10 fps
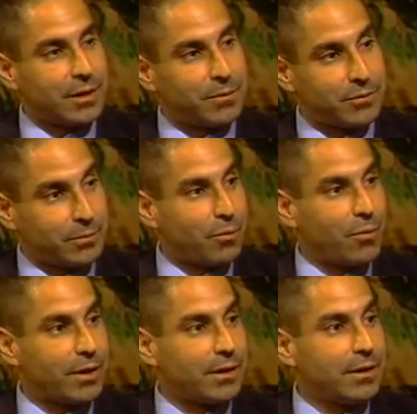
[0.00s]
and we've
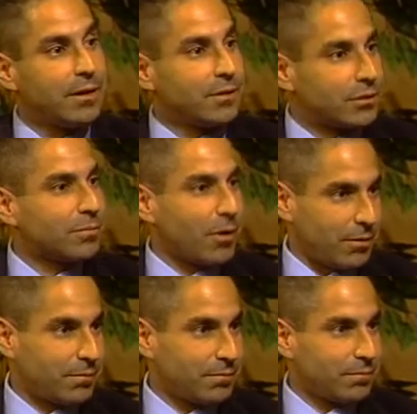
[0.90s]
supported
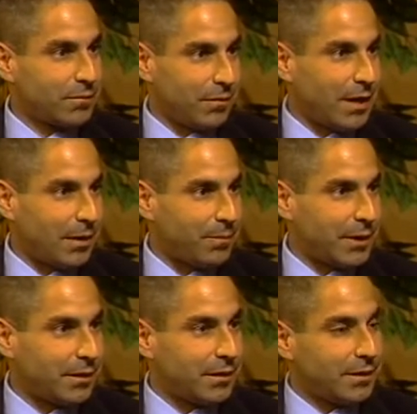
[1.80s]
smart
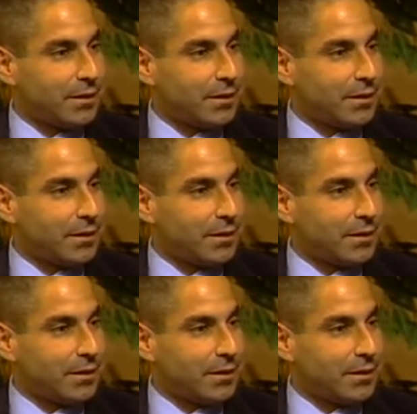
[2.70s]
development,